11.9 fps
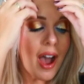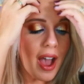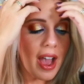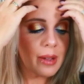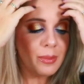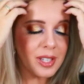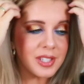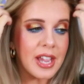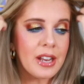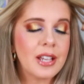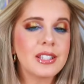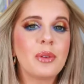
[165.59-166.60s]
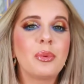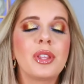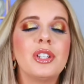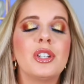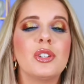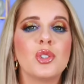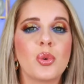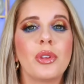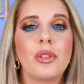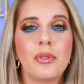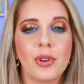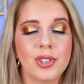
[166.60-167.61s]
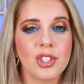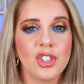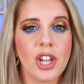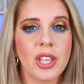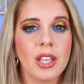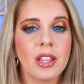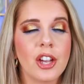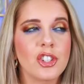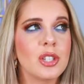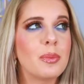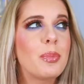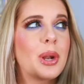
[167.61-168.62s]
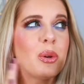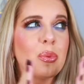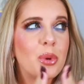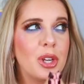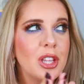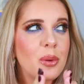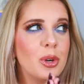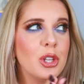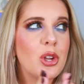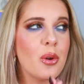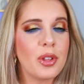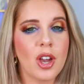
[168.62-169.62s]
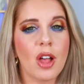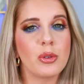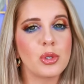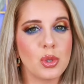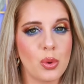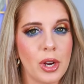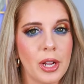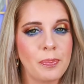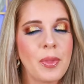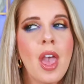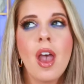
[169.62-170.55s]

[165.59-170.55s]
I'm excited because I really did enjoy the first Chucky collection, but I really want to know the color story.